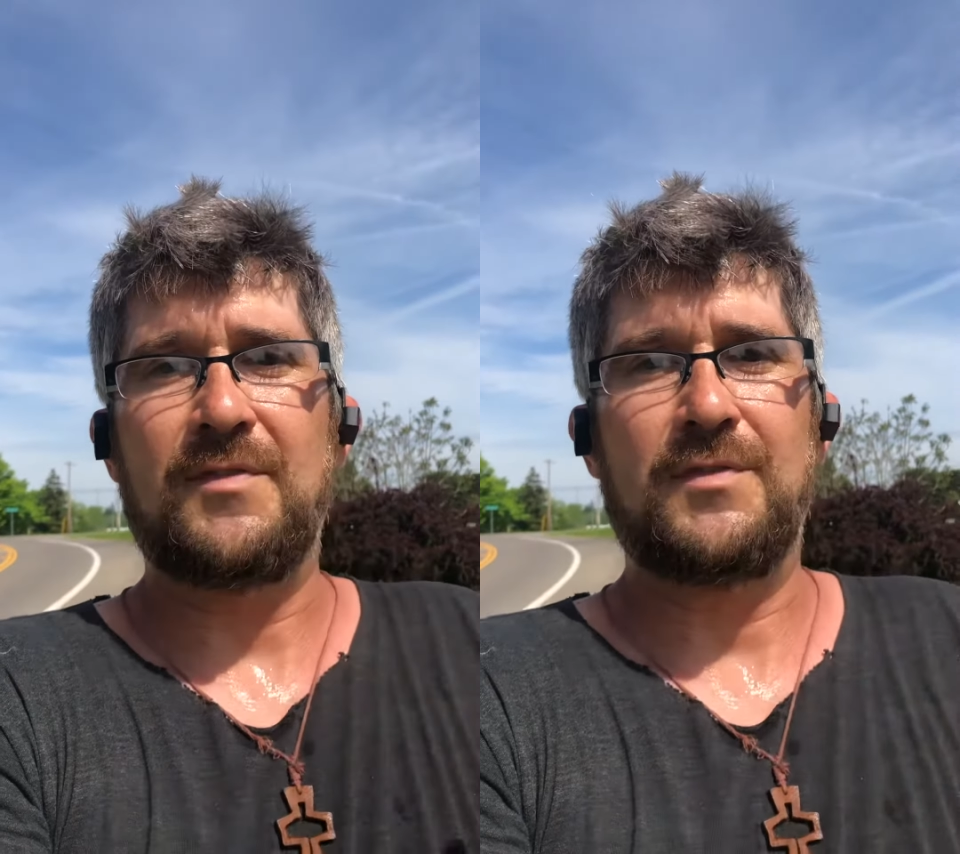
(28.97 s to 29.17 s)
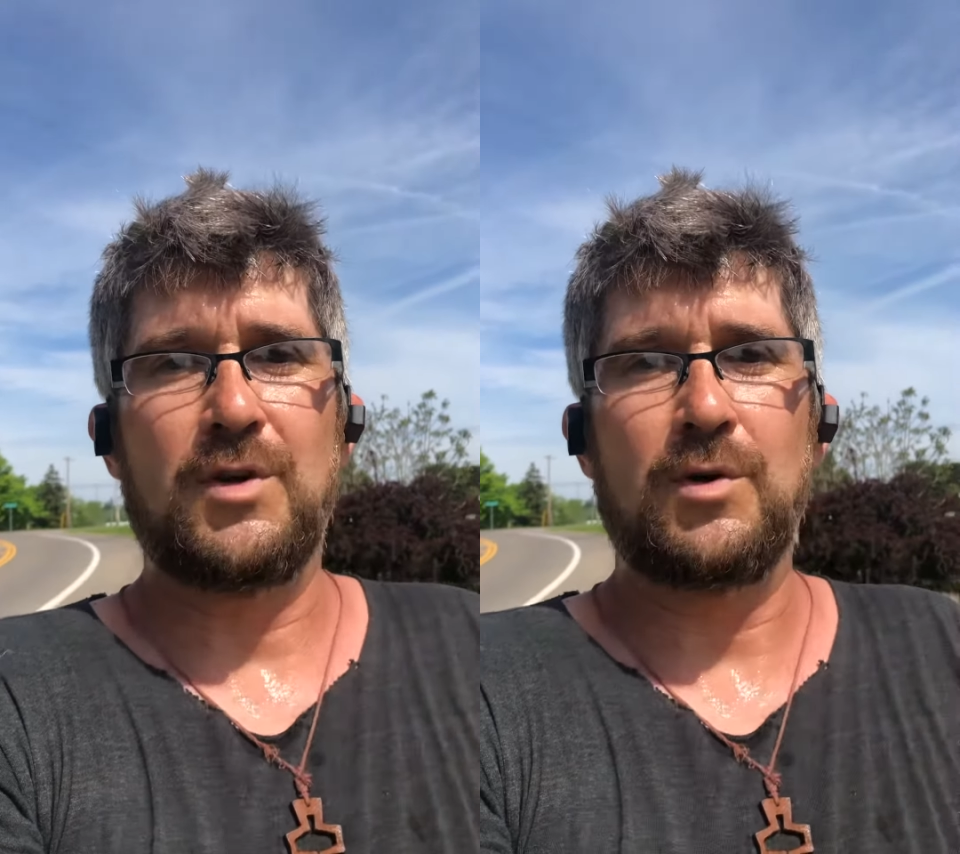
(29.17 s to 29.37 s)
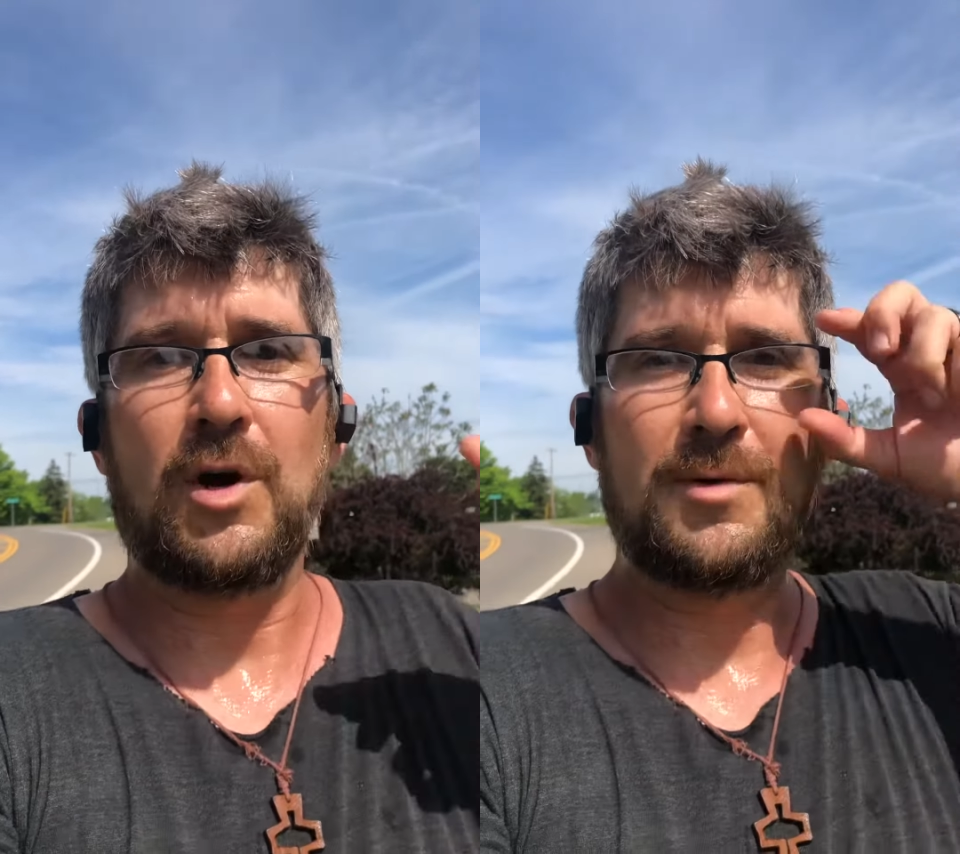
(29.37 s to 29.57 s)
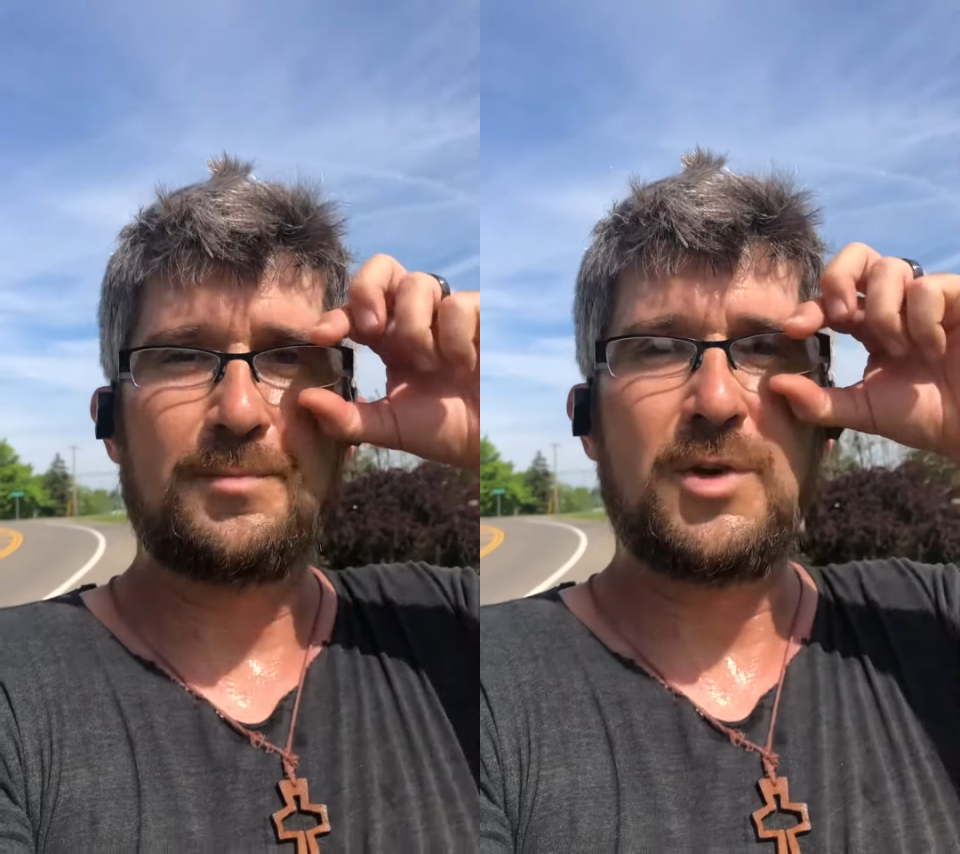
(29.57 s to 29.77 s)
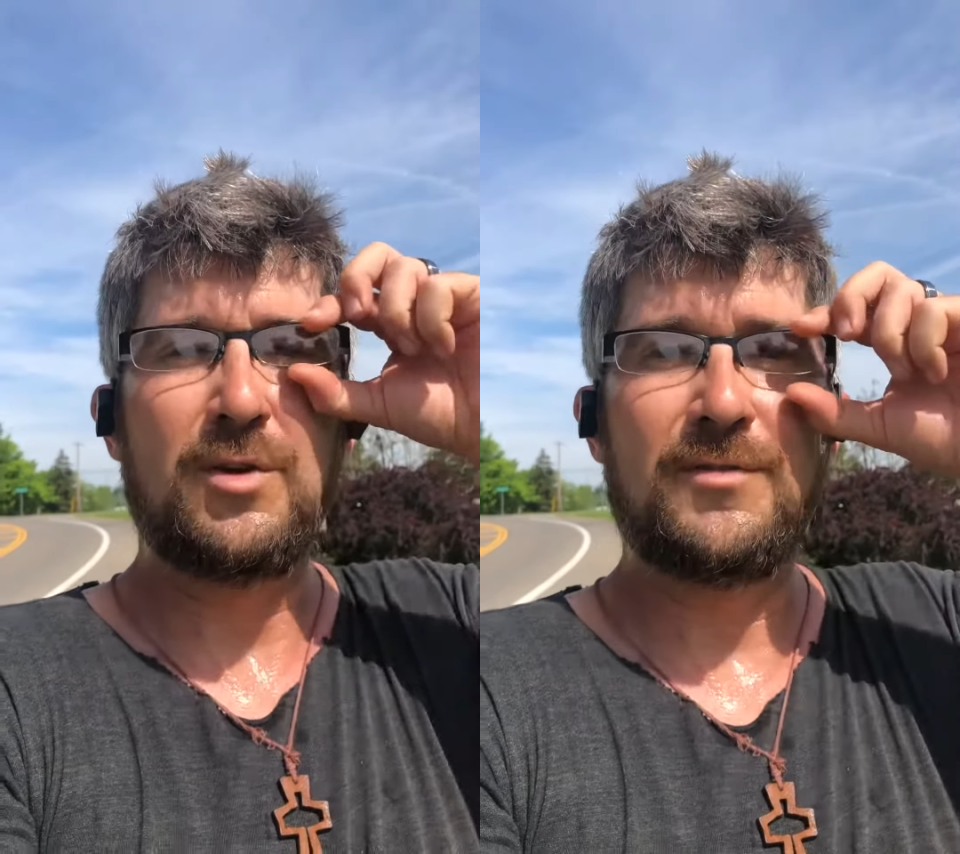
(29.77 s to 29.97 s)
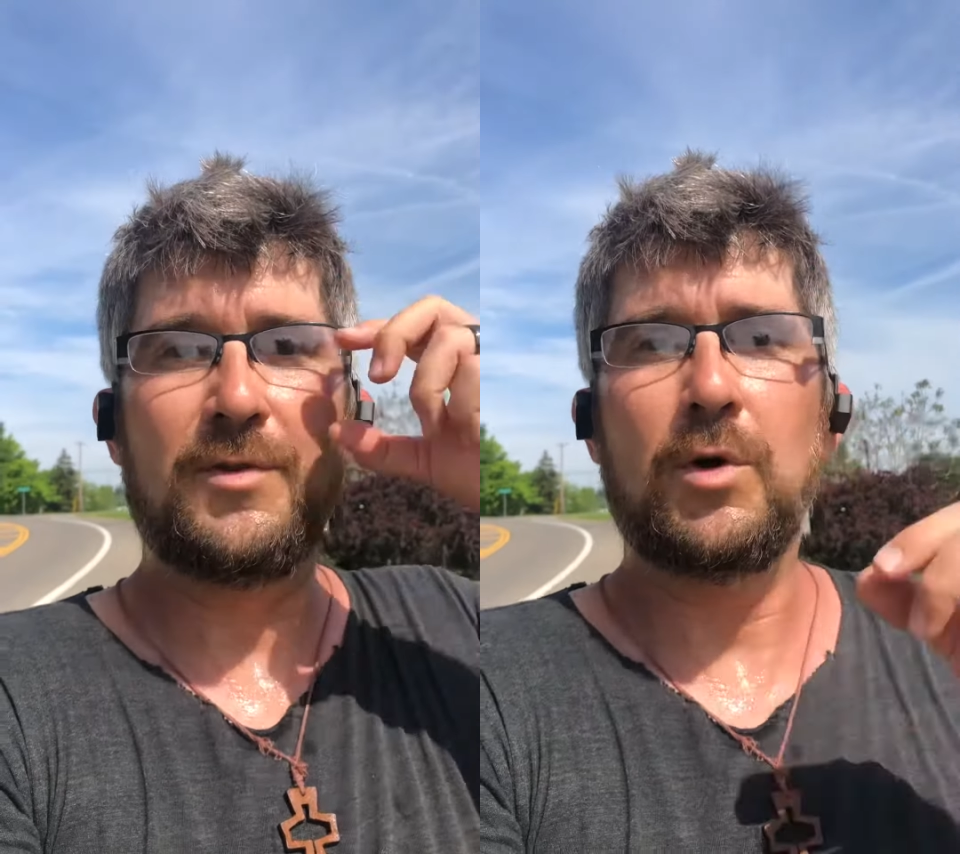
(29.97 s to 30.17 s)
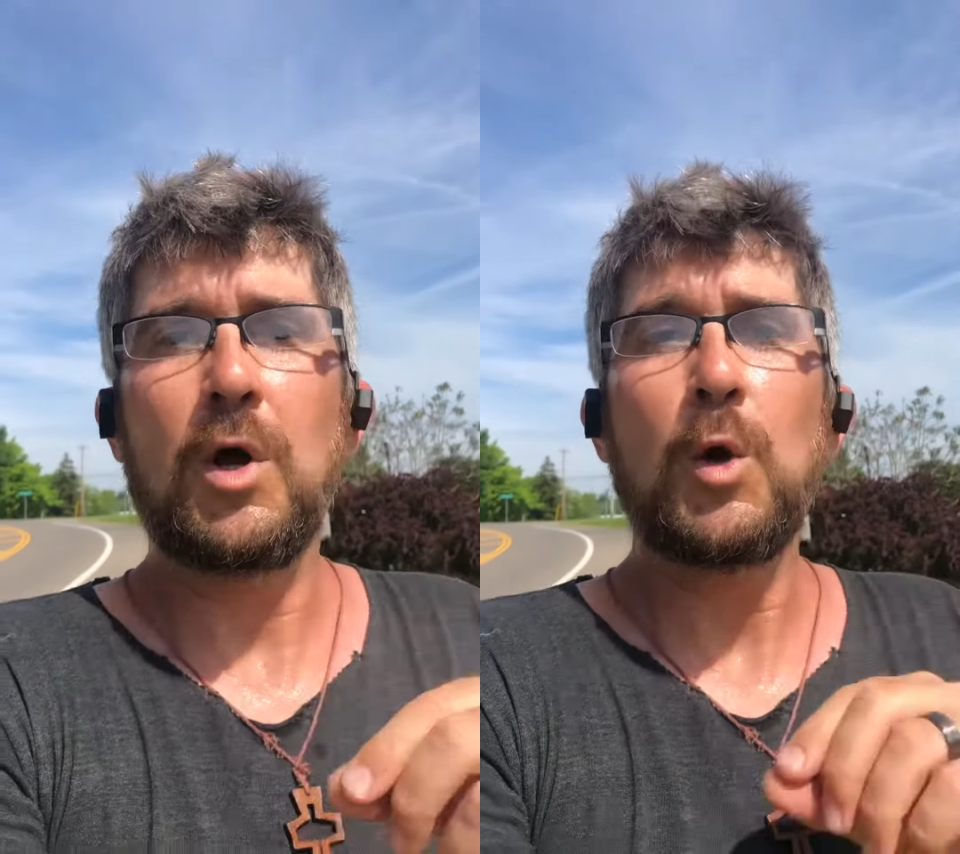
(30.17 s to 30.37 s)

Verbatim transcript: of you are beautiful